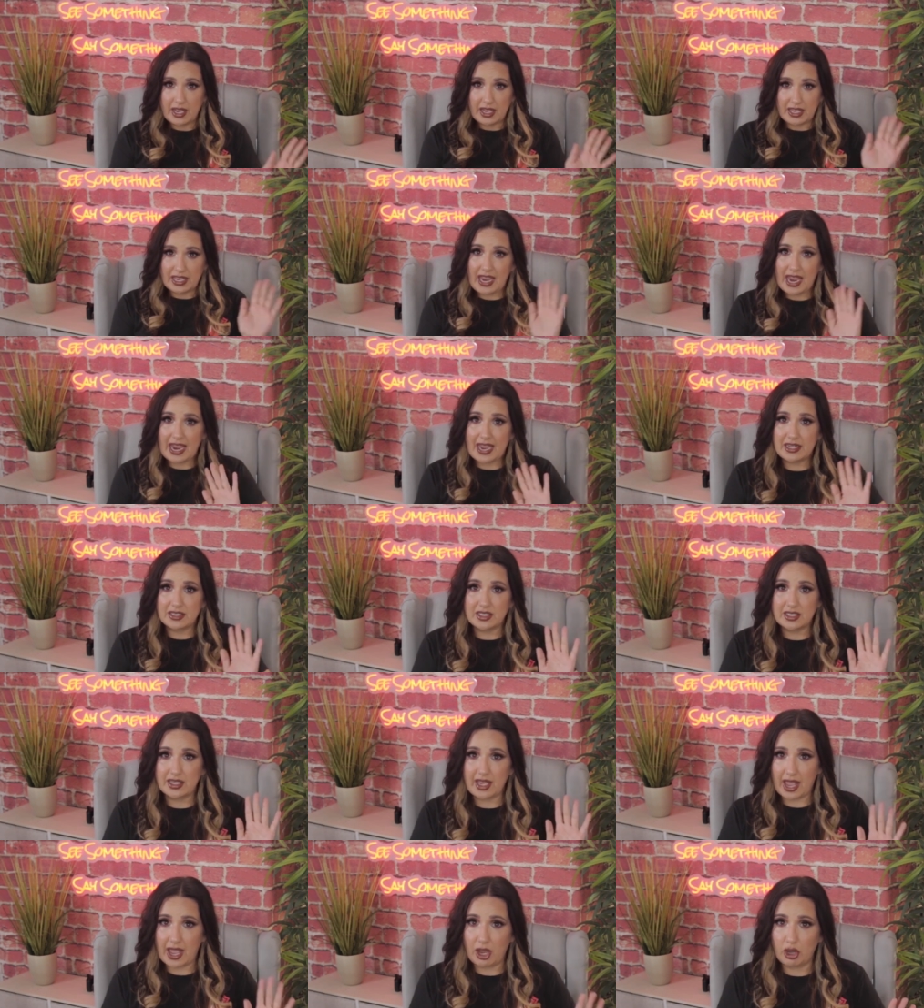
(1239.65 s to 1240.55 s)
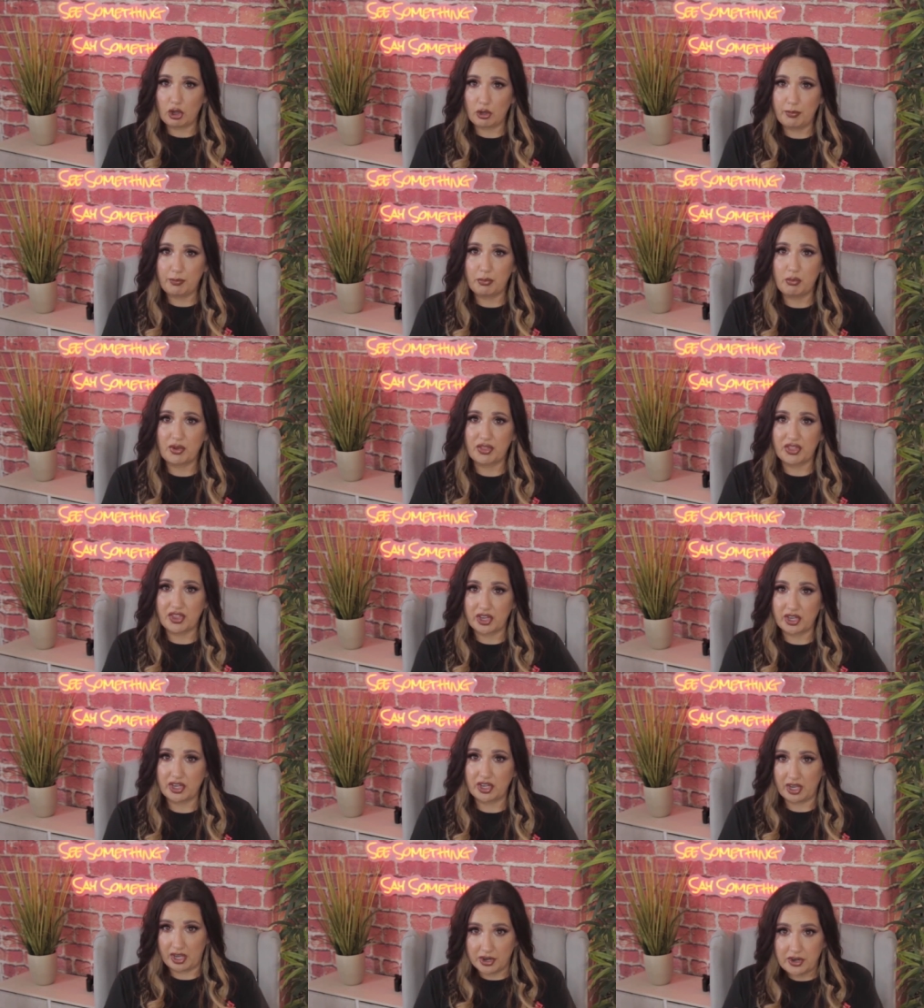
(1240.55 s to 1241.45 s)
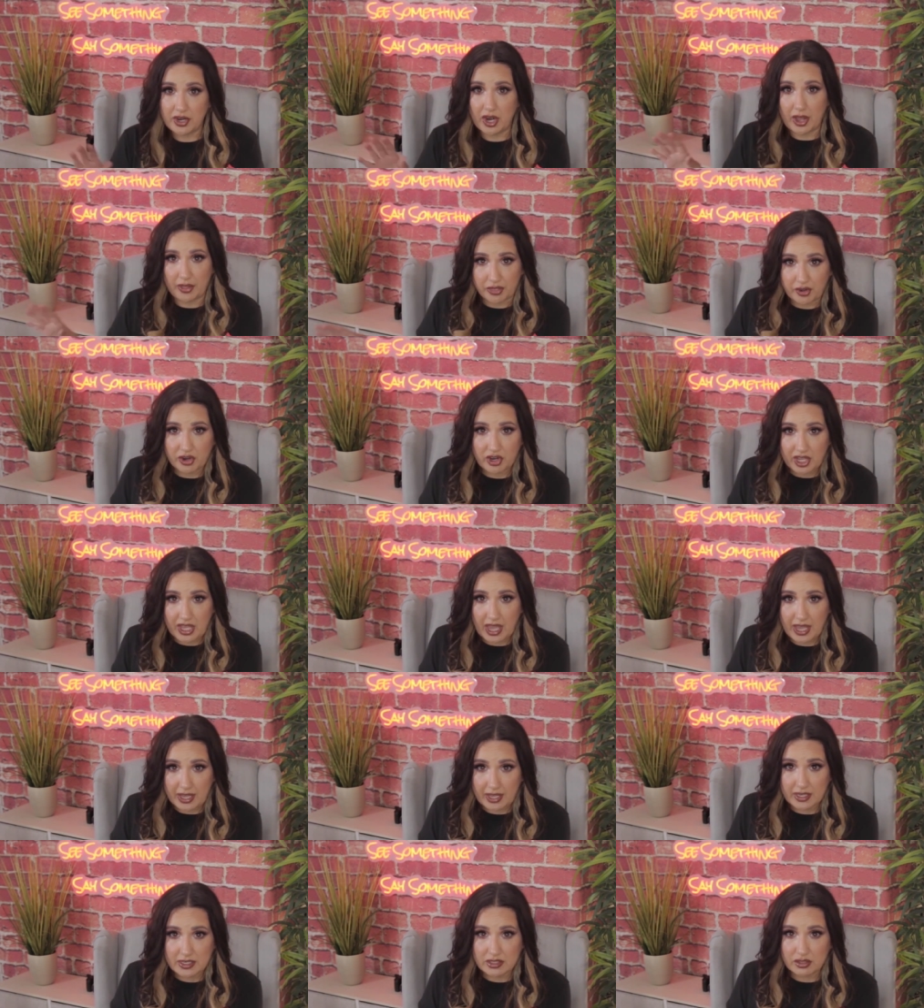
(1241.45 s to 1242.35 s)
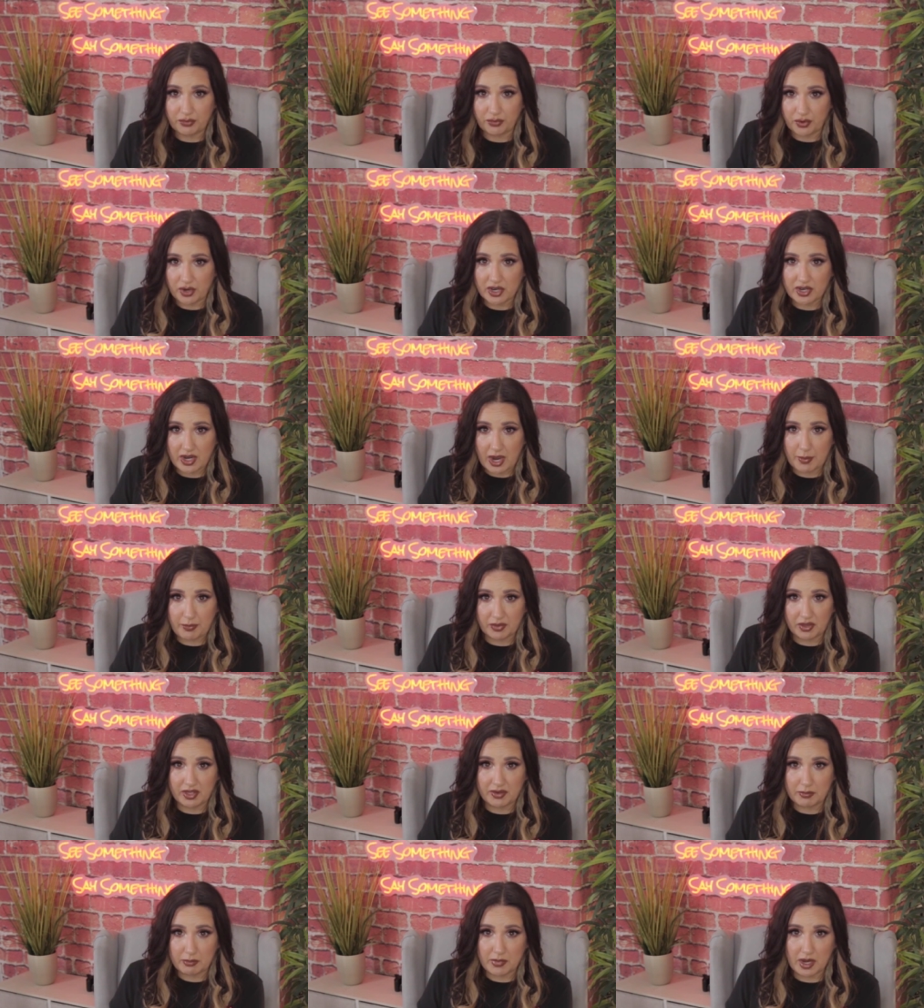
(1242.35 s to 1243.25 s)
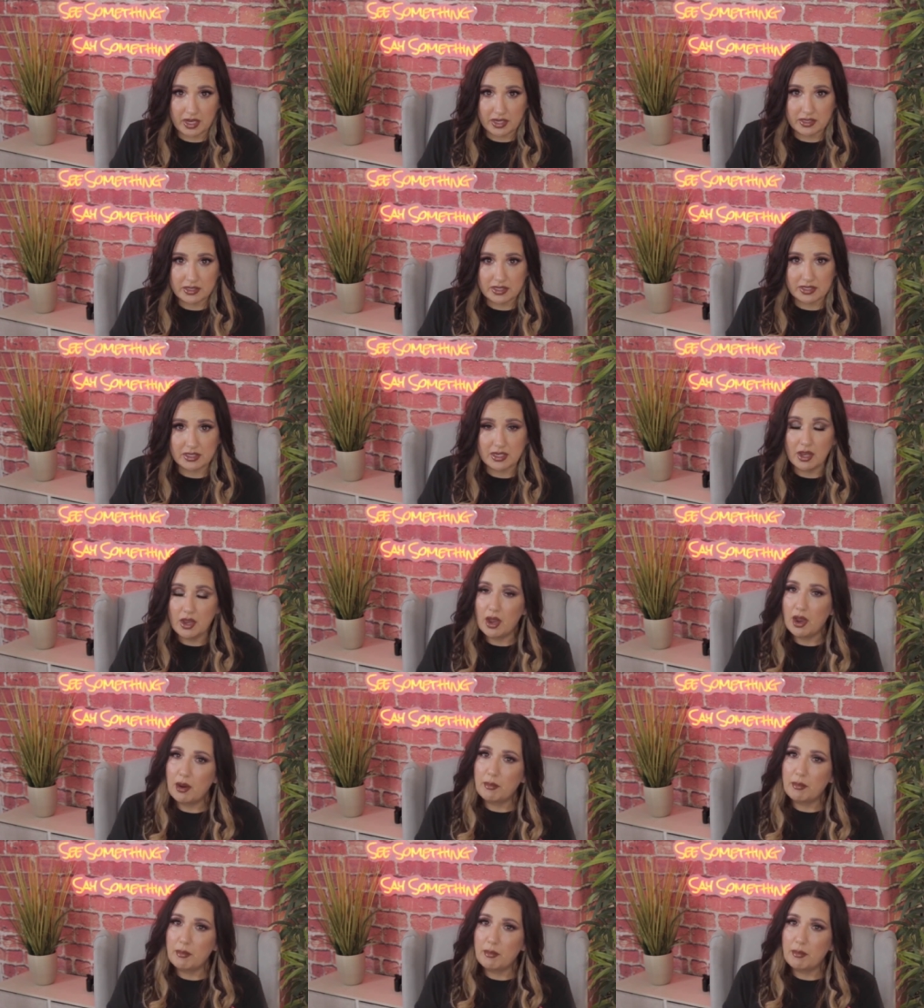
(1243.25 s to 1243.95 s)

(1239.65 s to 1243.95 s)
he had to help with a, uh, another case for a couple of months,